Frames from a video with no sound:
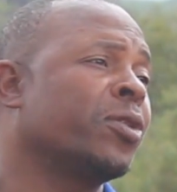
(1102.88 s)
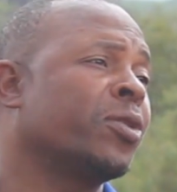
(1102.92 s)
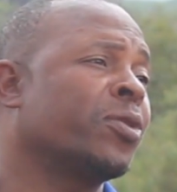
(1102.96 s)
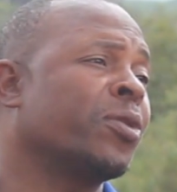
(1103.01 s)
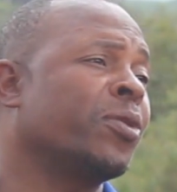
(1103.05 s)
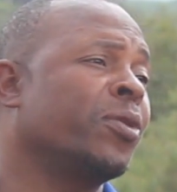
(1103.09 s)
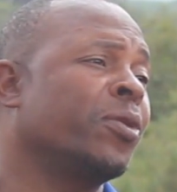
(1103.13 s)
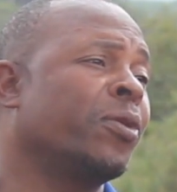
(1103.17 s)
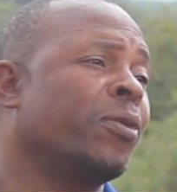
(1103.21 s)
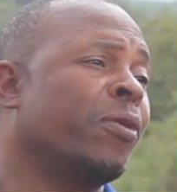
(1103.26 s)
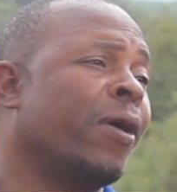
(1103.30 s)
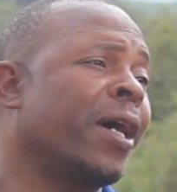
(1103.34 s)

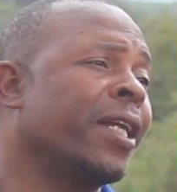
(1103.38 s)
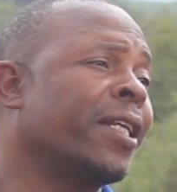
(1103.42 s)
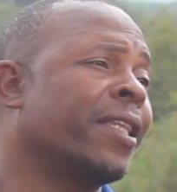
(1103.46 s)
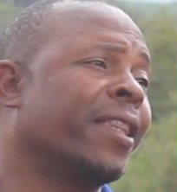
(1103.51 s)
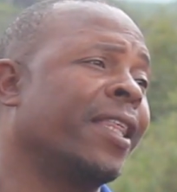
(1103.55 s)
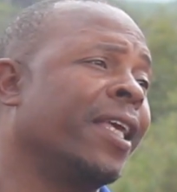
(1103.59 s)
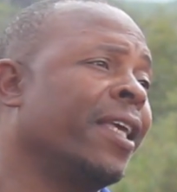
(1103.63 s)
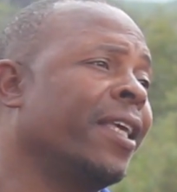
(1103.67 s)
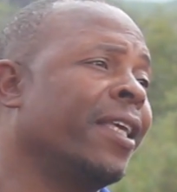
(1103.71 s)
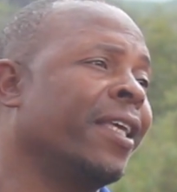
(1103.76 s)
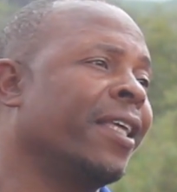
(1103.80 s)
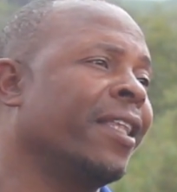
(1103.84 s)
what
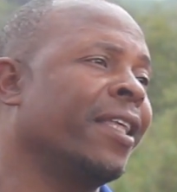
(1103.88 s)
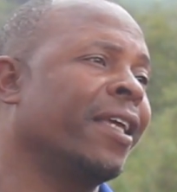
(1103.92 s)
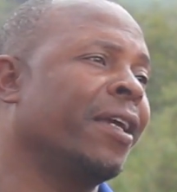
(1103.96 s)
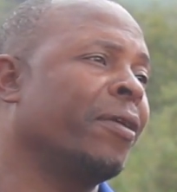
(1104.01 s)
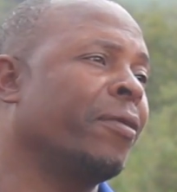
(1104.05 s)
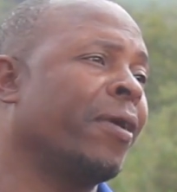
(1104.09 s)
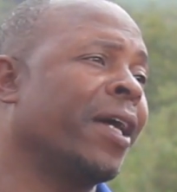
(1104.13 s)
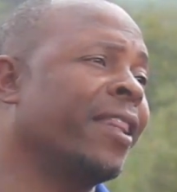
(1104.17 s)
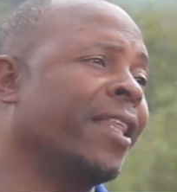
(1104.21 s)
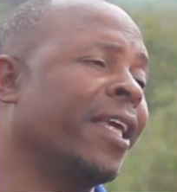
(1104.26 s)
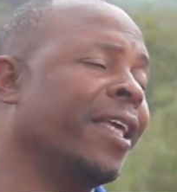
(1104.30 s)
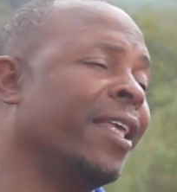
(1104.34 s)

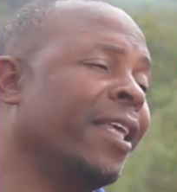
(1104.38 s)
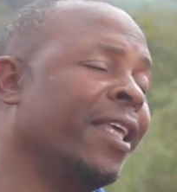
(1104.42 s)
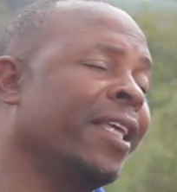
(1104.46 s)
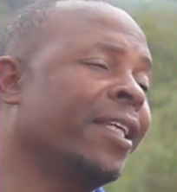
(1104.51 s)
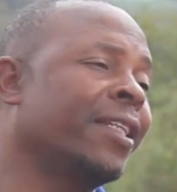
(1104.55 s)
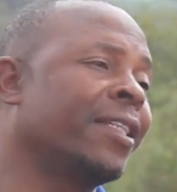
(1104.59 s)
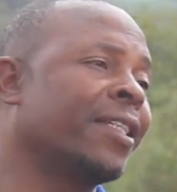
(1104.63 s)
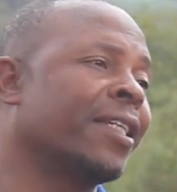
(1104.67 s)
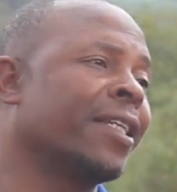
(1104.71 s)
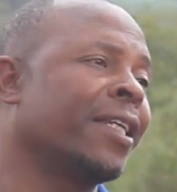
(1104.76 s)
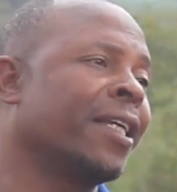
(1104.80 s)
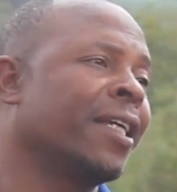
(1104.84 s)
they
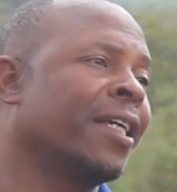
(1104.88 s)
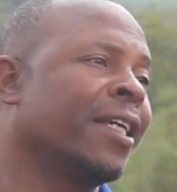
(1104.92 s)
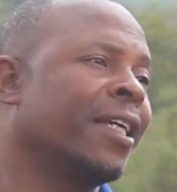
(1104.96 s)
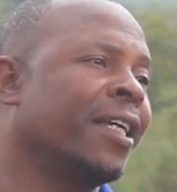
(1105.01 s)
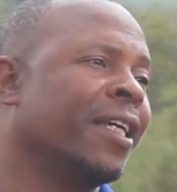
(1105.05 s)
eat.